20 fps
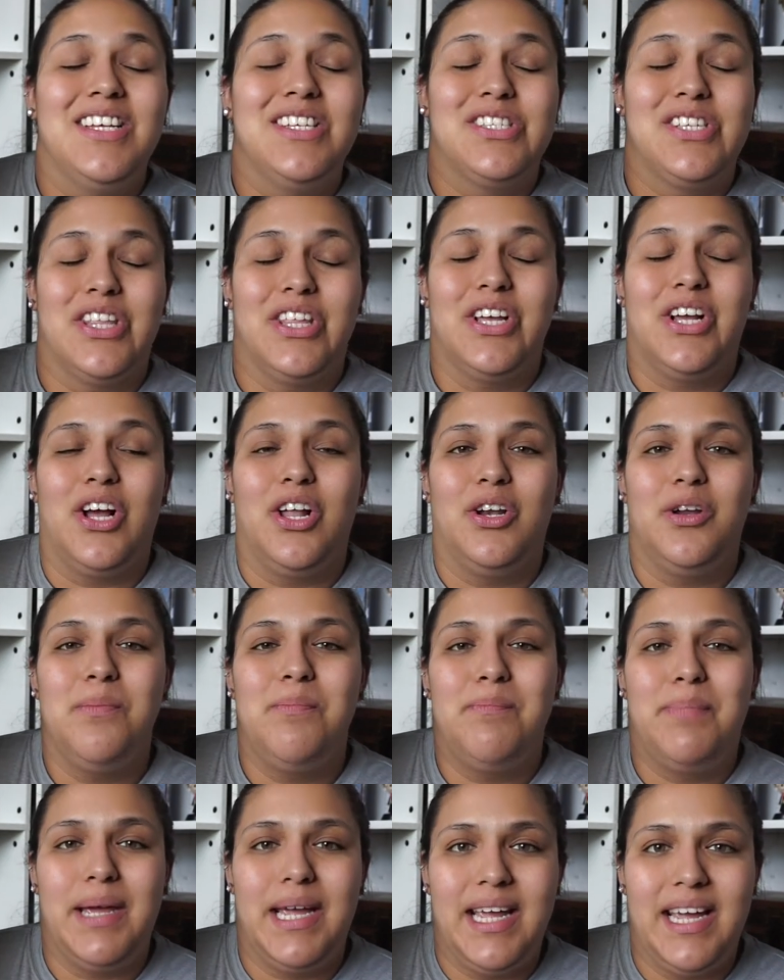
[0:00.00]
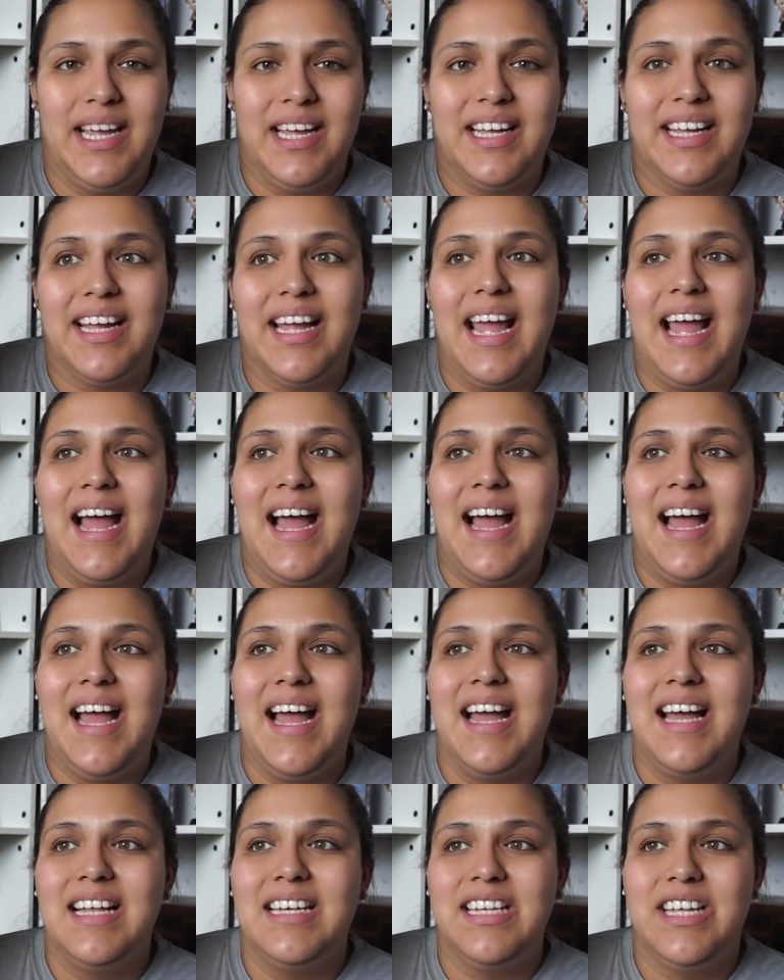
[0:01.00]
So they call her Beck,
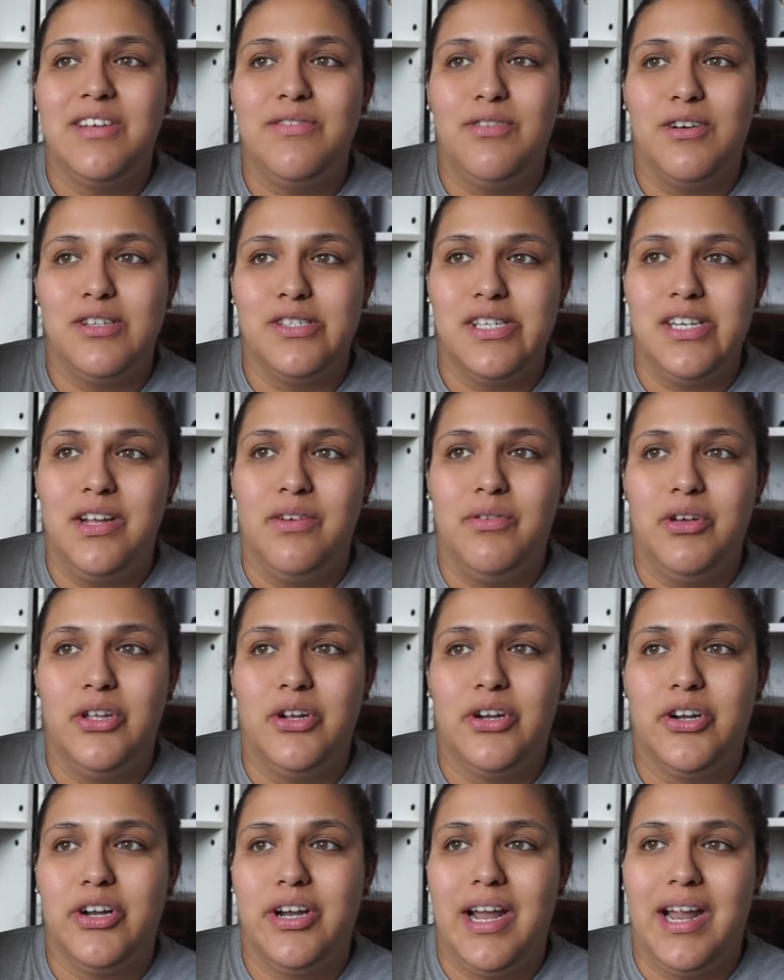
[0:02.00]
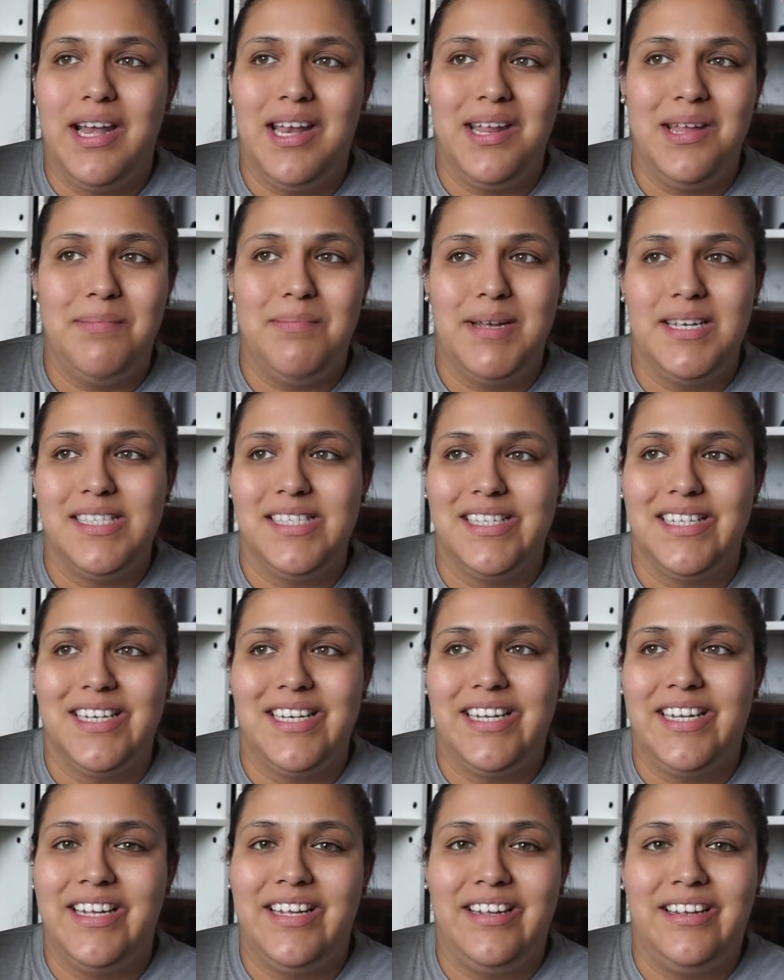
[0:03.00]
and he falls in love with her, and he
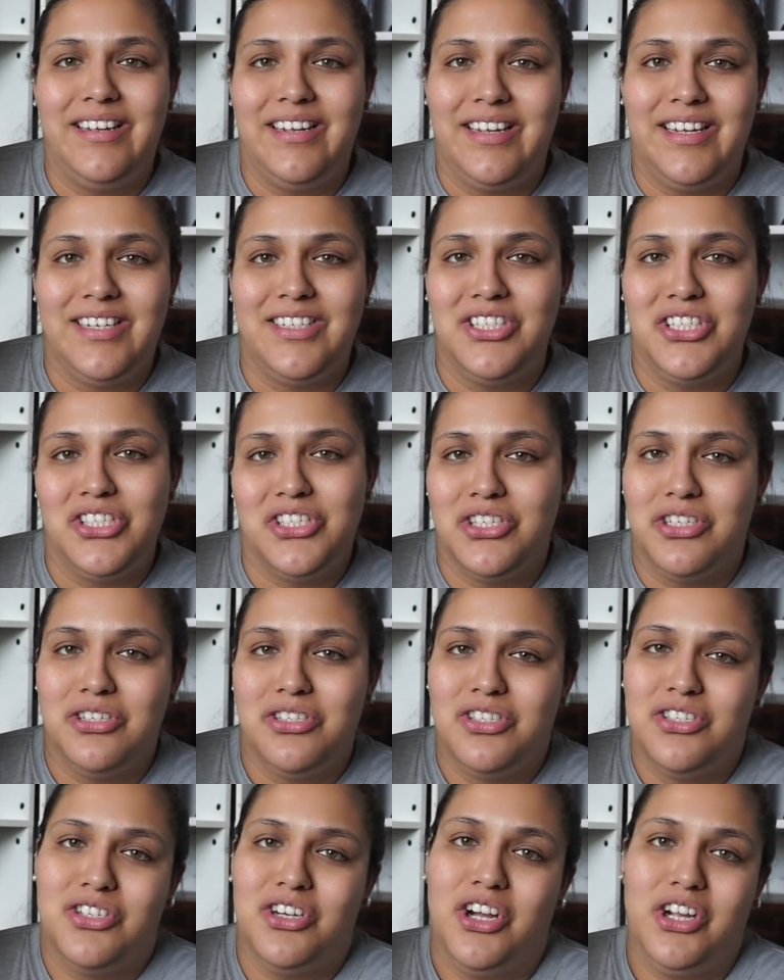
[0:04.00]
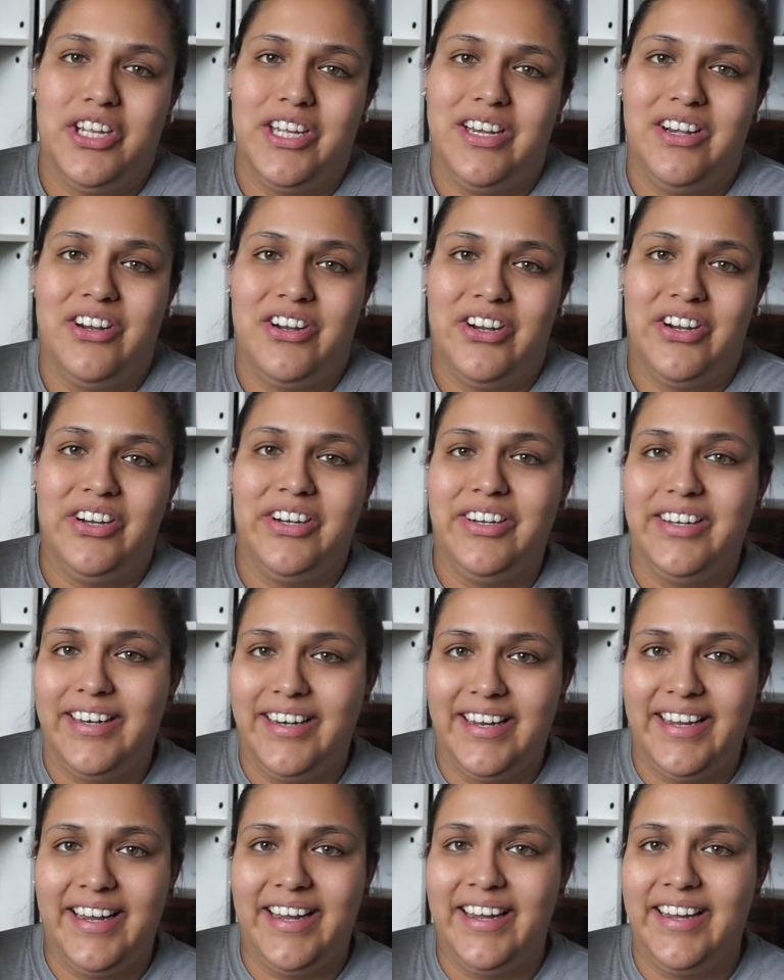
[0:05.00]
just starts stalking her.
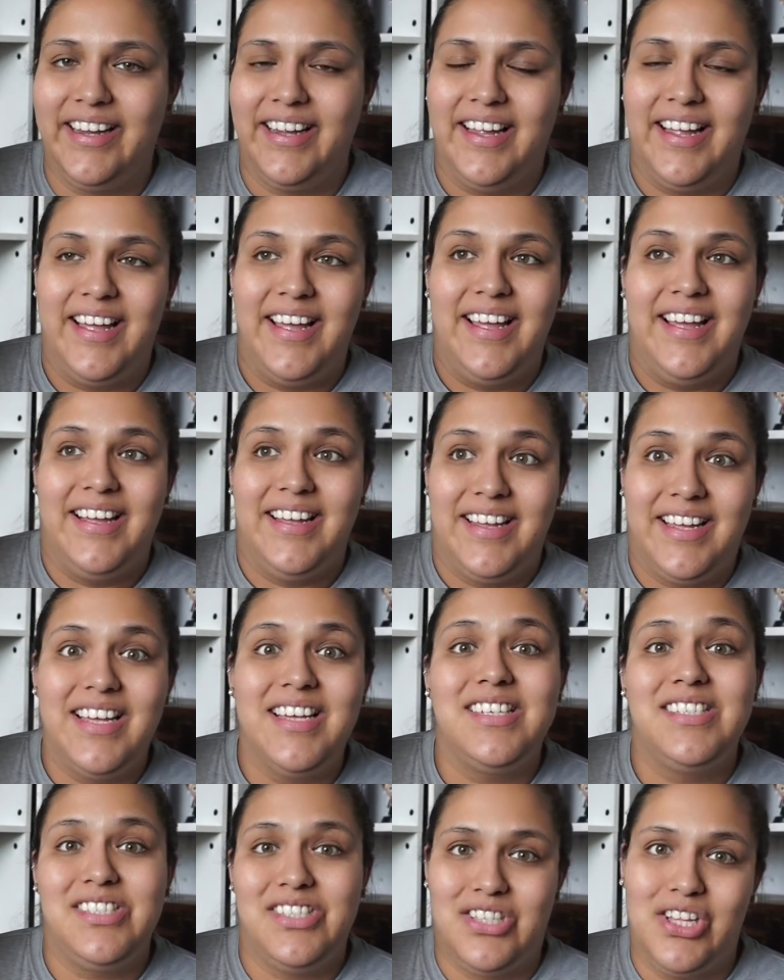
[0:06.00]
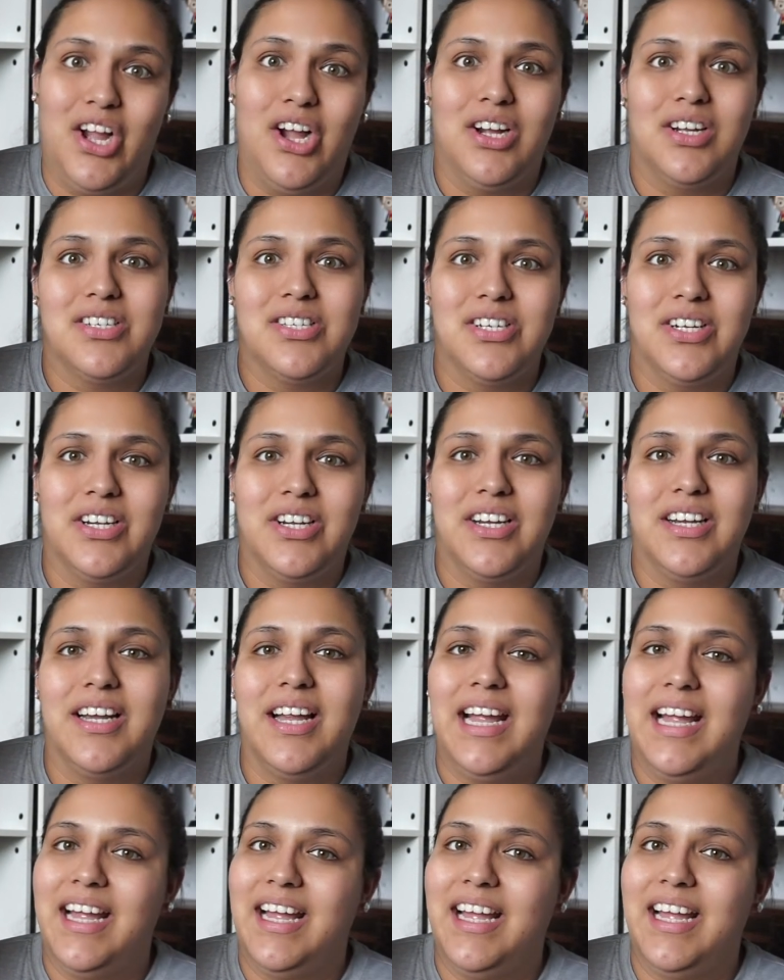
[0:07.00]
Like, he stalks her,
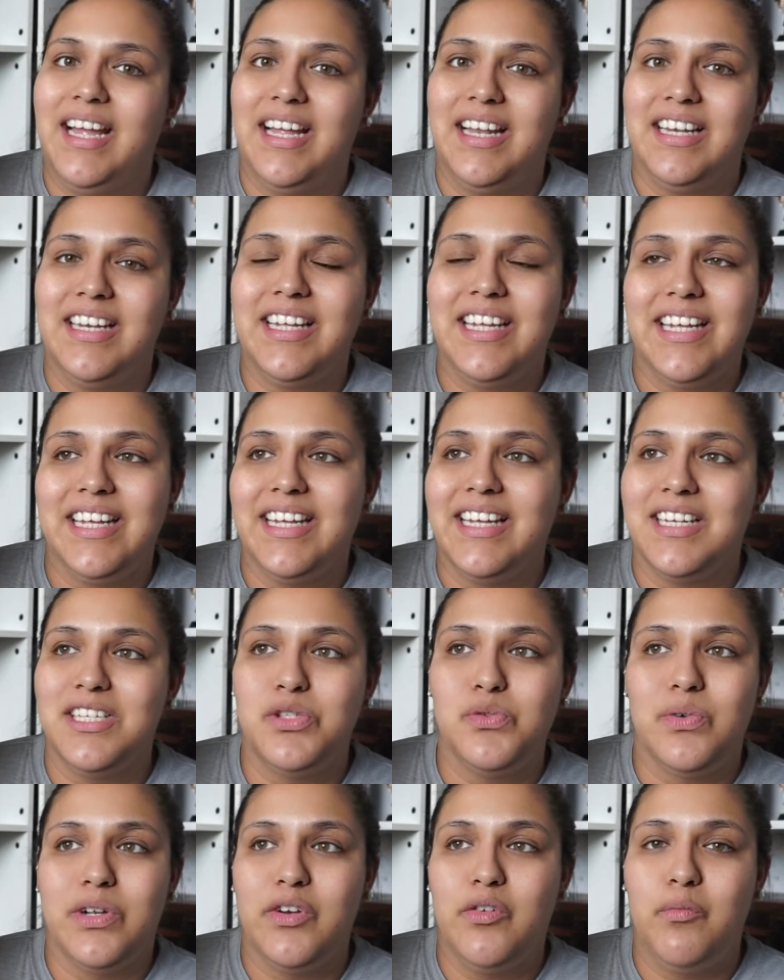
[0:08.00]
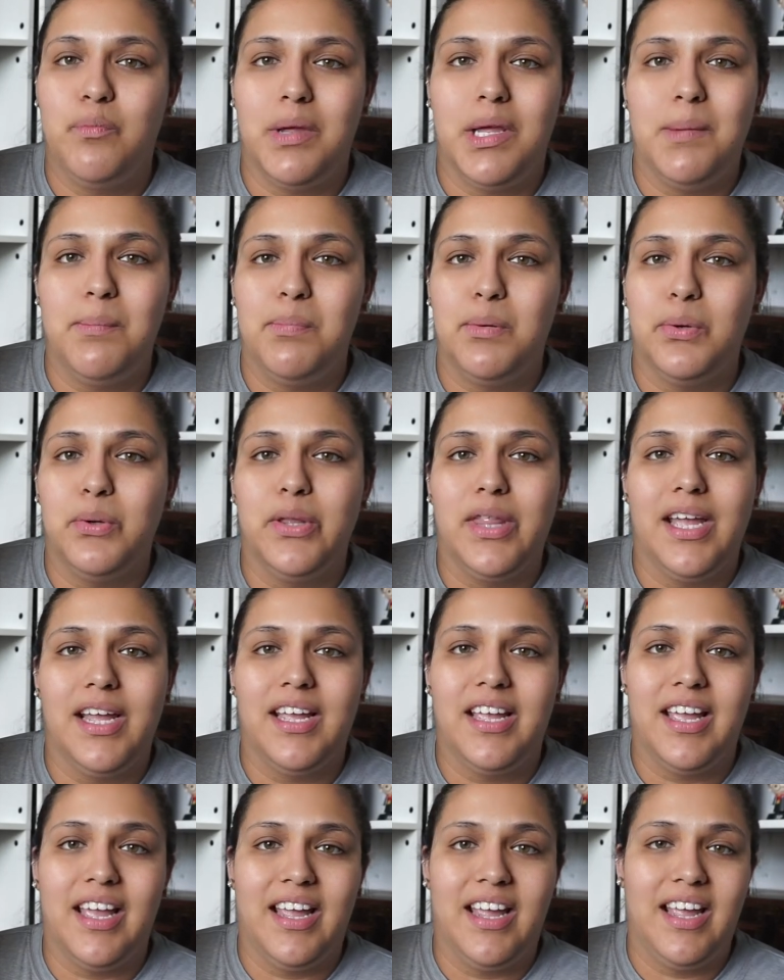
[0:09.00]
and he gets rid of people that
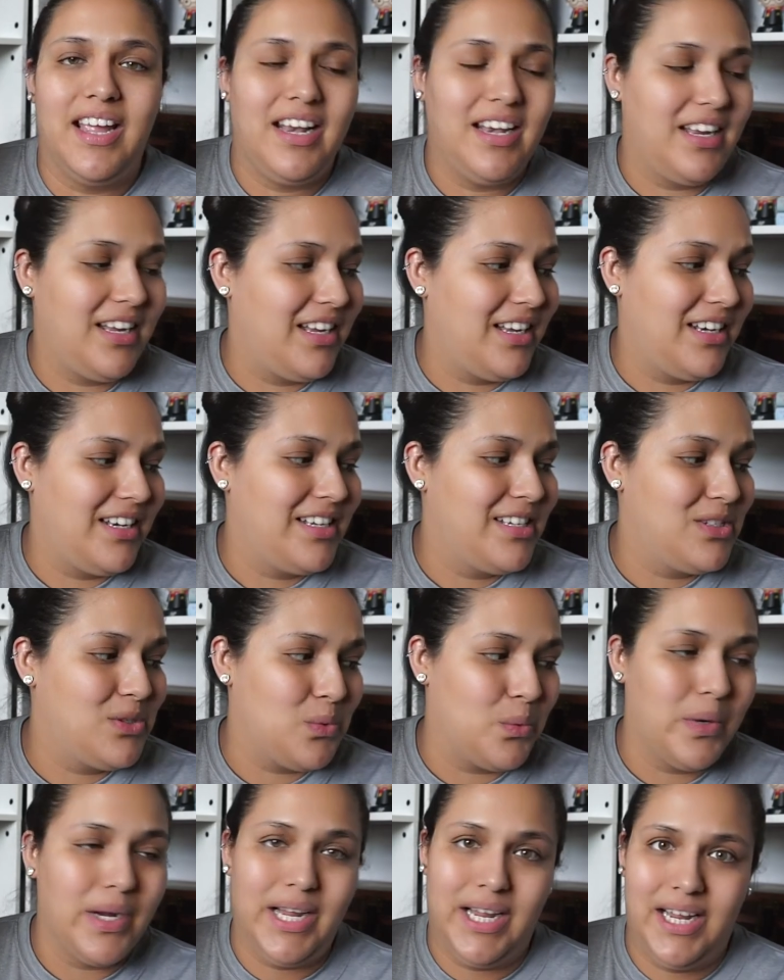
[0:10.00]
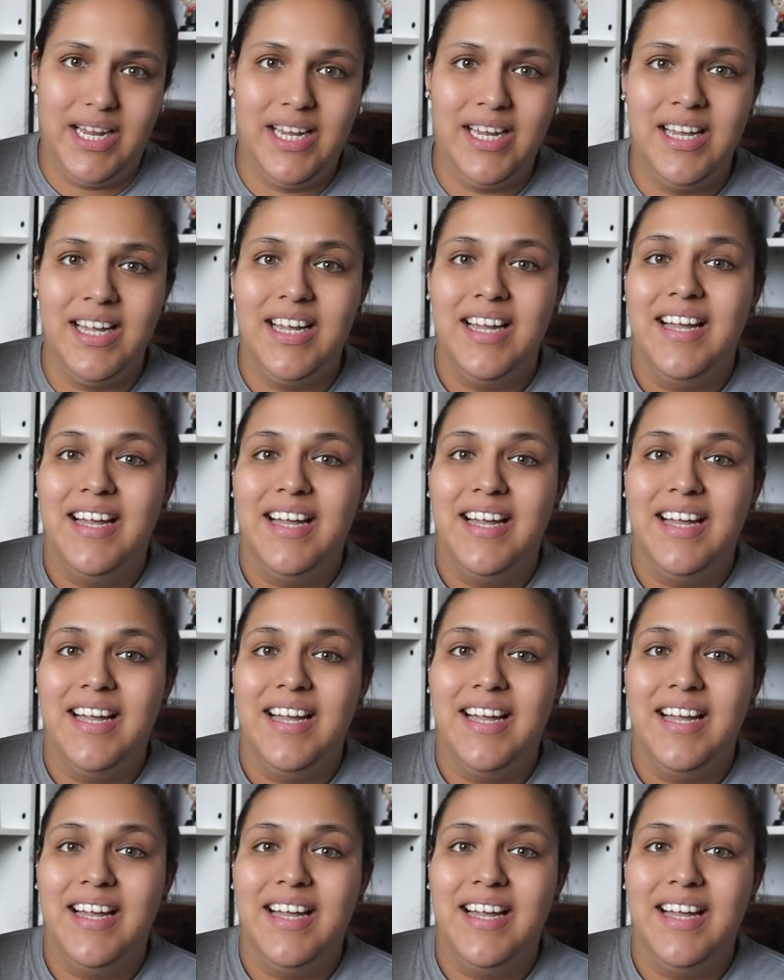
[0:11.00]
get in his way.